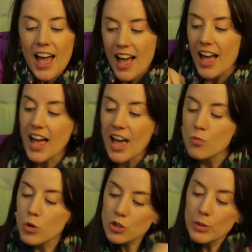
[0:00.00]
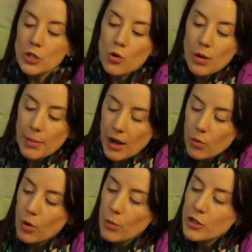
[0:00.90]
And what should we talk about while
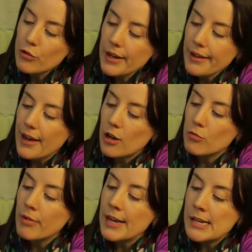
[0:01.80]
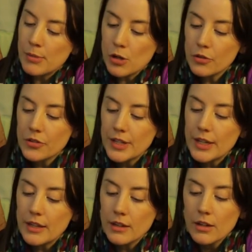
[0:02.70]
we drink our rainbow
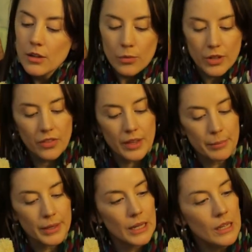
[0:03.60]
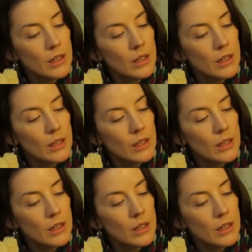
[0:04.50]
tea? What do you think, Bunny?